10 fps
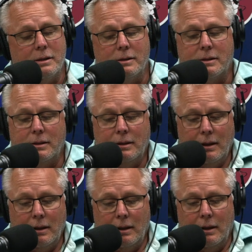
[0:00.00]
just
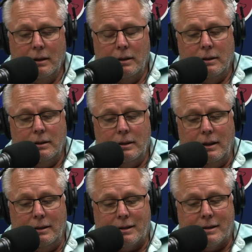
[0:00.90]

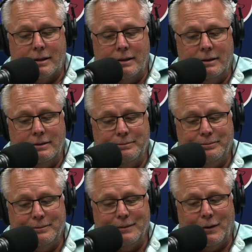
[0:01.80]
it's
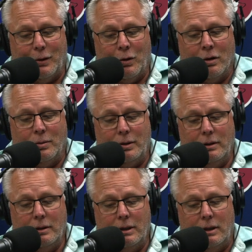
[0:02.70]
horrible.
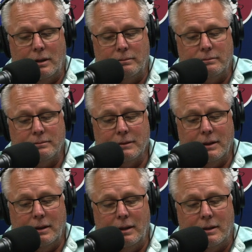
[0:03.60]
Um,
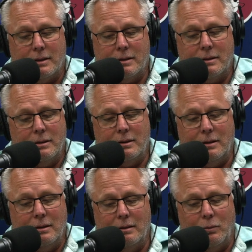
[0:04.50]
it's
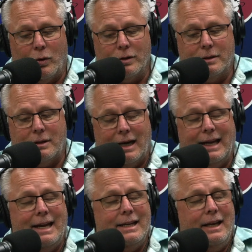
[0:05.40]
worse. I
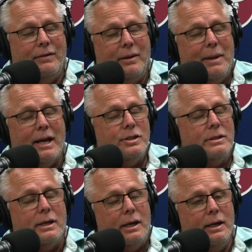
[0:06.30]
can't even
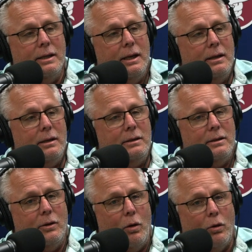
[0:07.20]
imagine it.
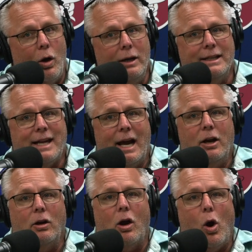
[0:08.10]

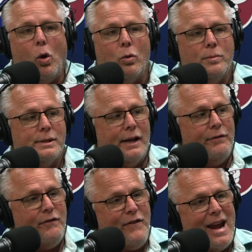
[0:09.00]
Entire homes
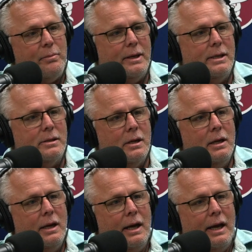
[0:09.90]
and families
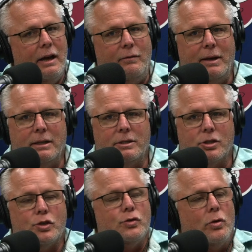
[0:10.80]
have been
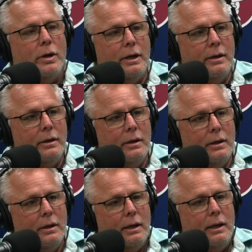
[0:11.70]
destroyed,
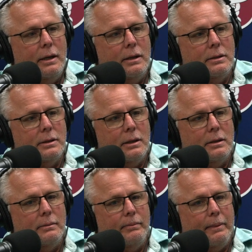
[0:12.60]
and
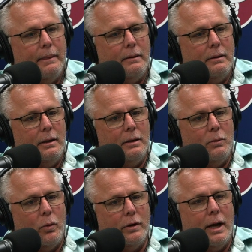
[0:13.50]
uh, and
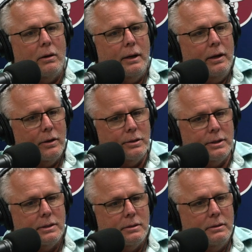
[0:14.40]
we're down here just